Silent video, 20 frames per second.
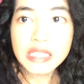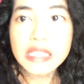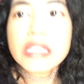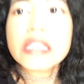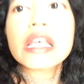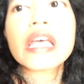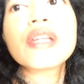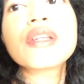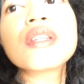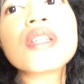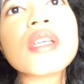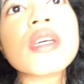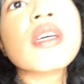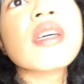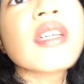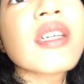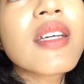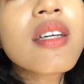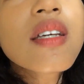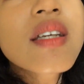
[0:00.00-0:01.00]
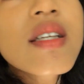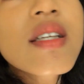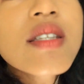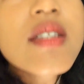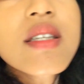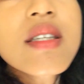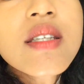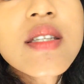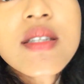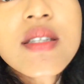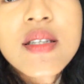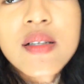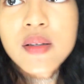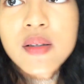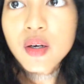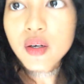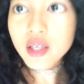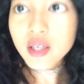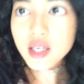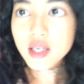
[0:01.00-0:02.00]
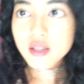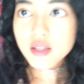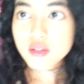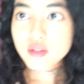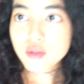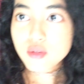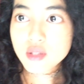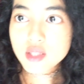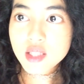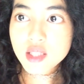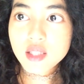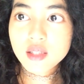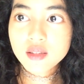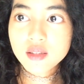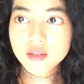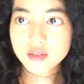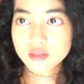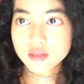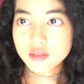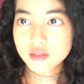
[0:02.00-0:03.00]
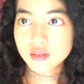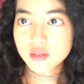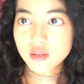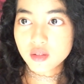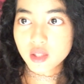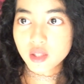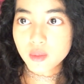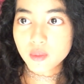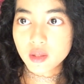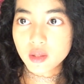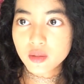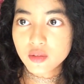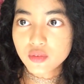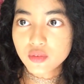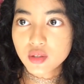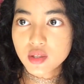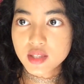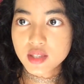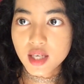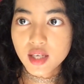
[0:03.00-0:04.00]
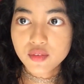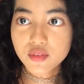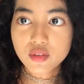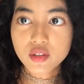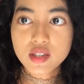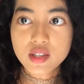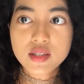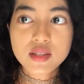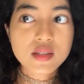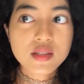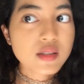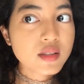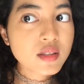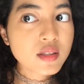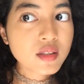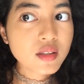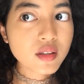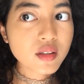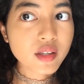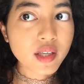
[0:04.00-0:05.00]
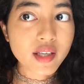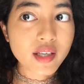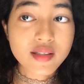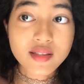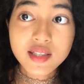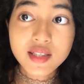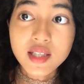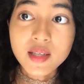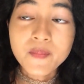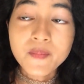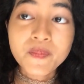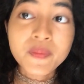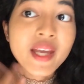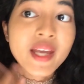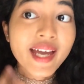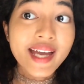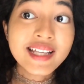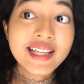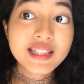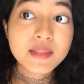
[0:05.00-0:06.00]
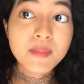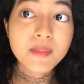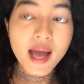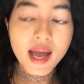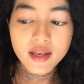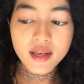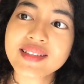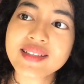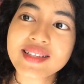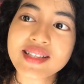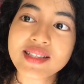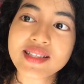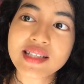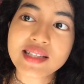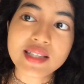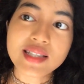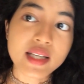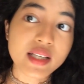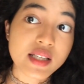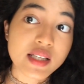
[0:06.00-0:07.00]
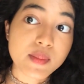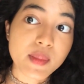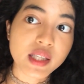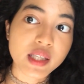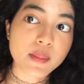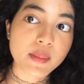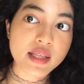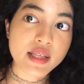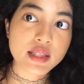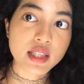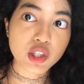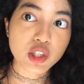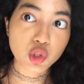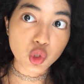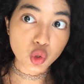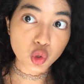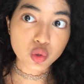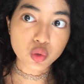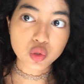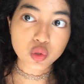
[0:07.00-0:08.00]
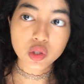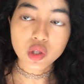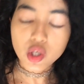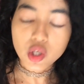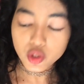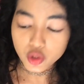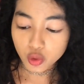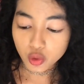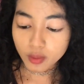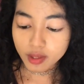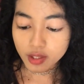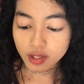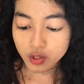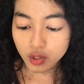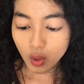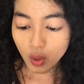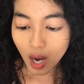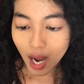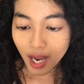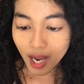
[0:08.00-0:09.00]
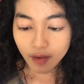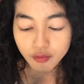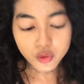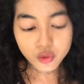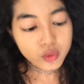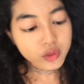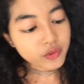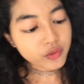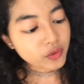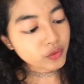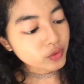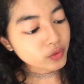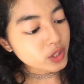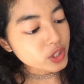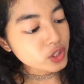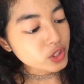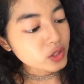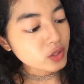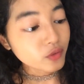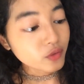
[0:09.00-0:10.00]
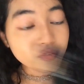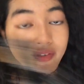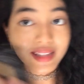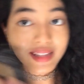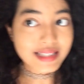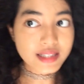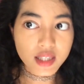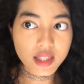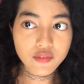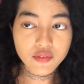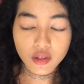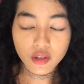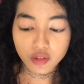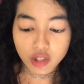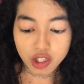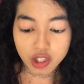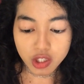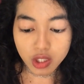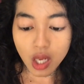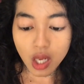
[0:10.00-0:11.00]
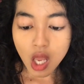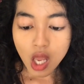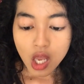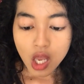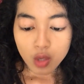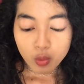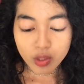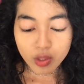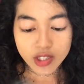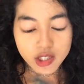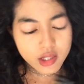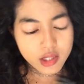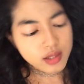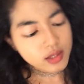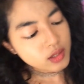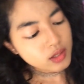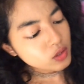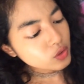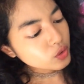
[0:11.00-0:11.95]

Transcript: the sun is just okay. You see? Okay, wait, focus, focus. Okay, see? It's matte, just the sun is making my skin look dewy. So I have two different versions of the same foundation, which is